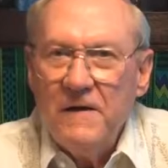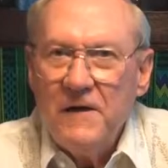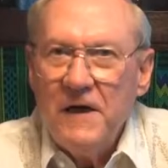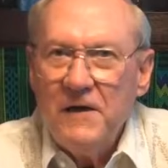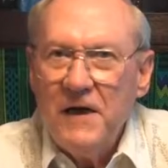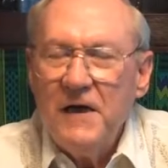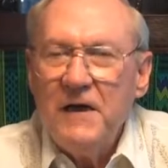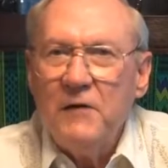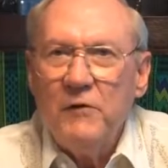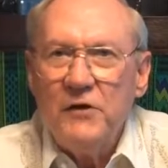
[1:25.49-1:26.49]
They
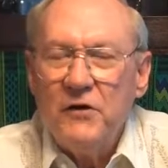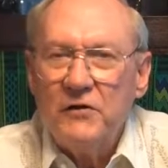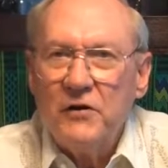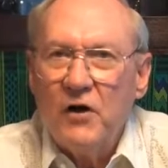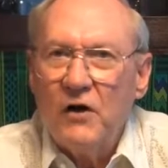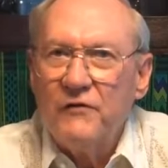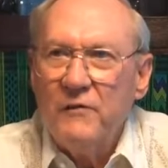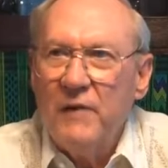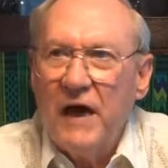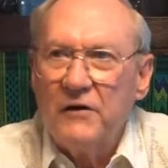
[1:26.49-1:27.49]
did, and we took the
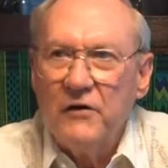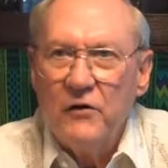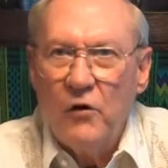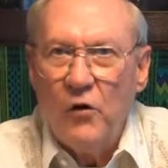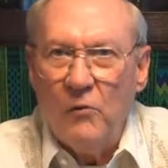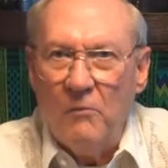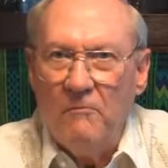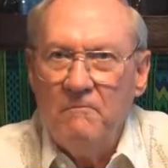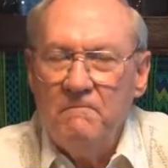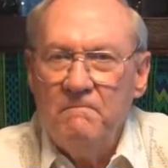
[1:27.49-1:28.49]
coffin back to the
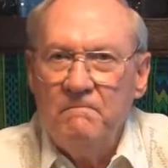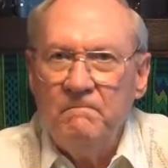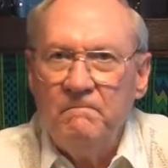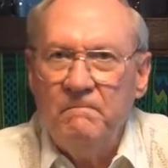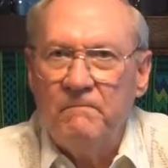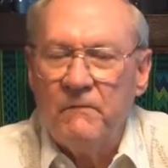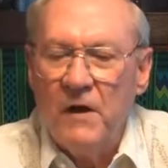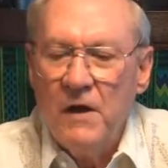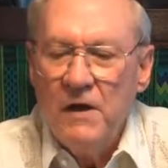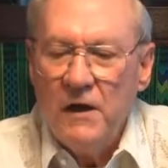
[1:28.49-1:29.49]
home
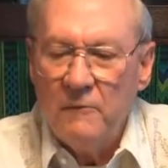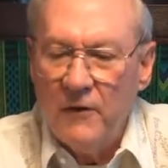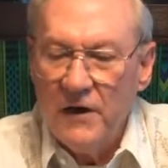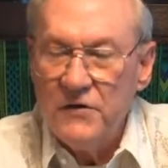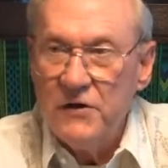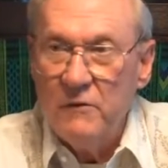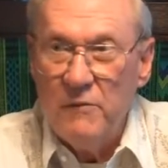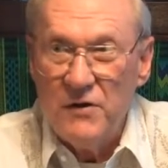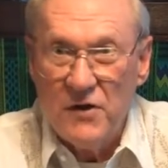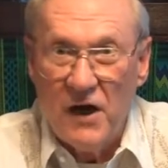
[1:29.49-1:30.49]
and placed it
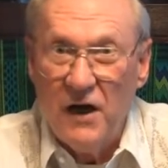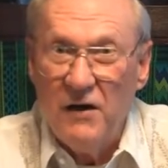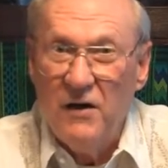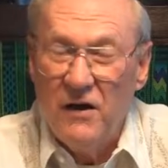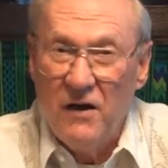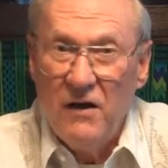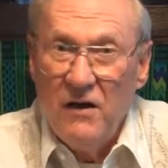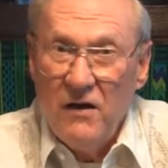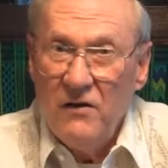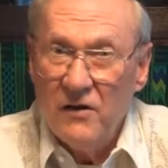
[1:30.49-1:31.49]
beside
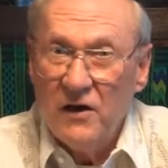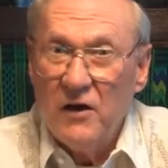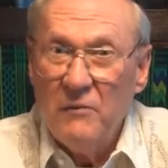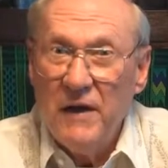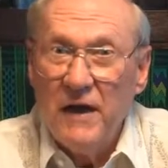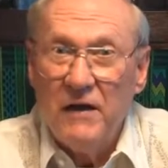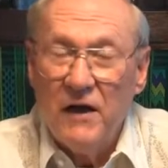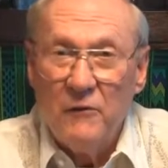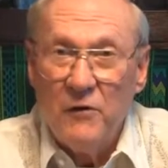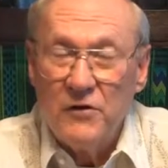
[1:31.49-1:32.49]
the little bed
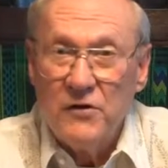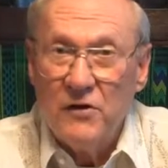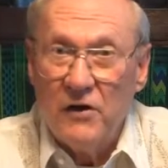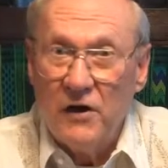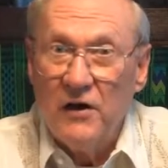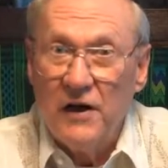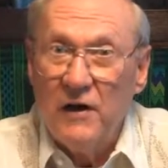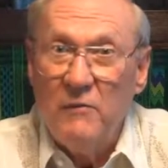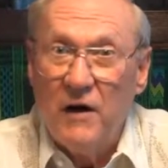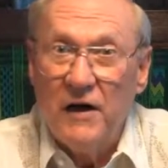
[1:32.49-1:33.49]
on which the little
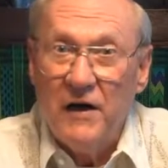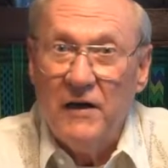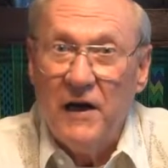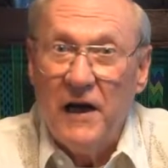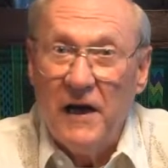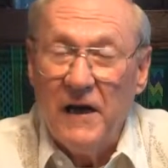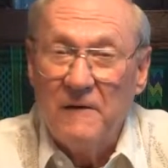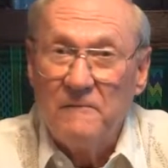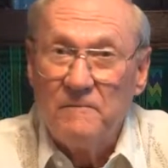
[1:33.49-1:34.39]
dead body lay.